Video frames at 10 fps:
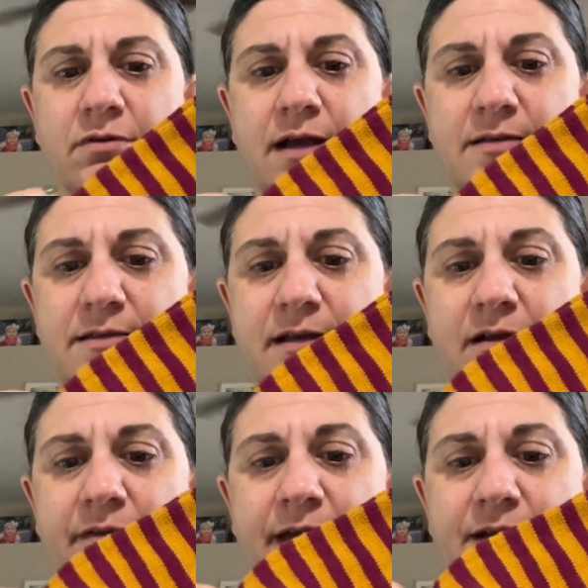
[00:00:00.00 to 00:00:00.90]
gusset,
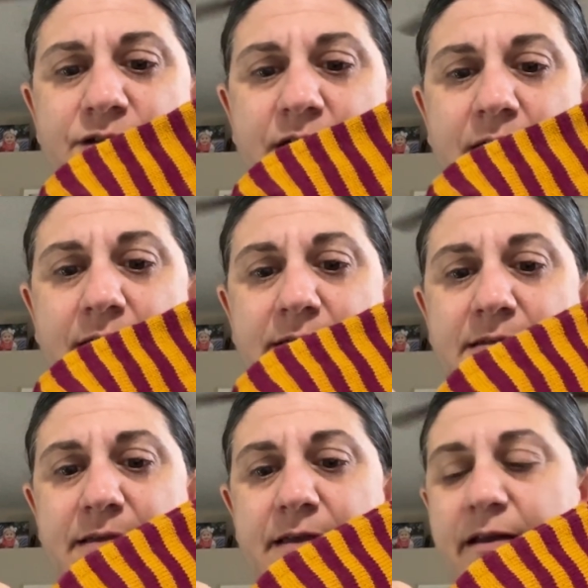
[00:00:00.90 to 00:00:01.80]
all that jazz,
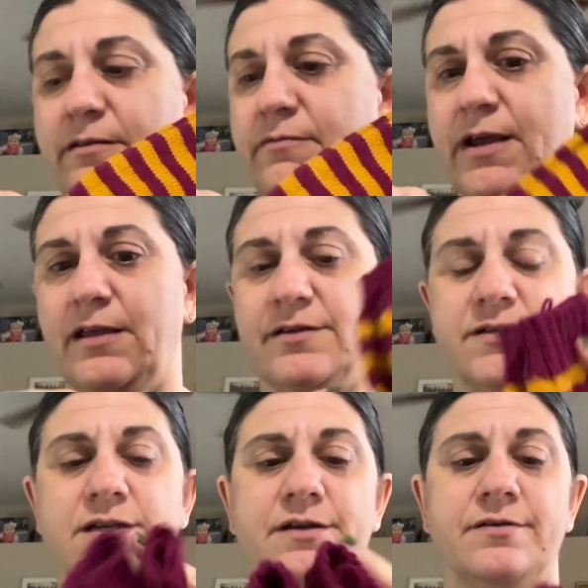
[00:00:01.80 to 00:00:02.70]
and then regular
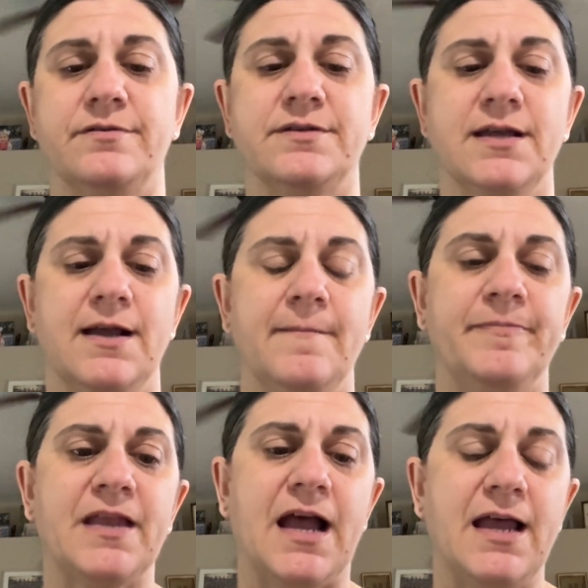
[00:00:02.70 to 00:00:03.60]
toes.
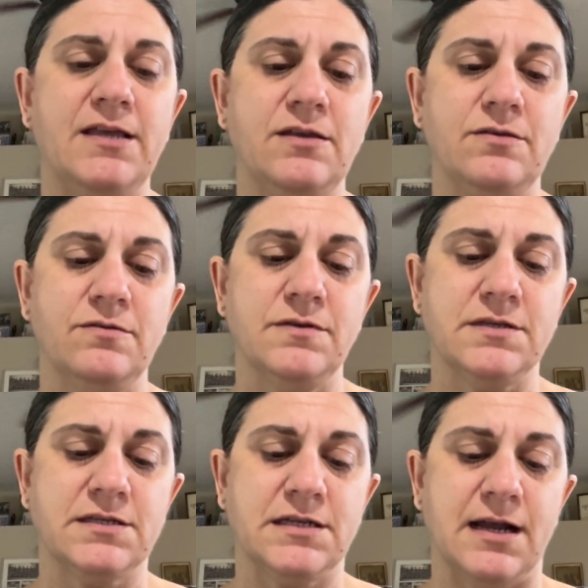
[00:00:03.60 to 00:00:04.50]
I
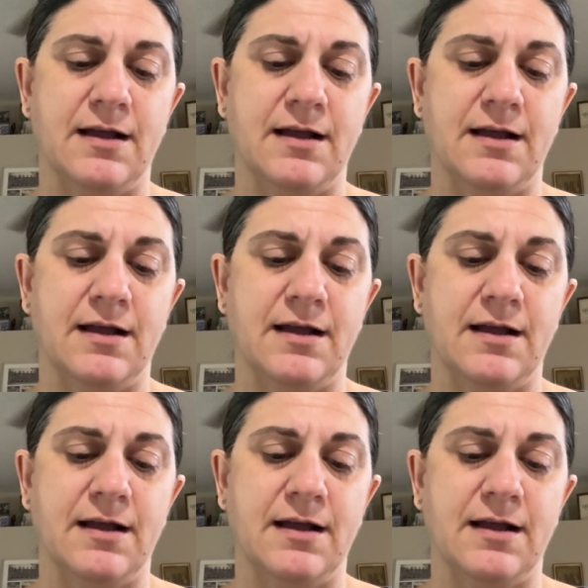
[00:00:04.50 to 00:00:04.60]
used,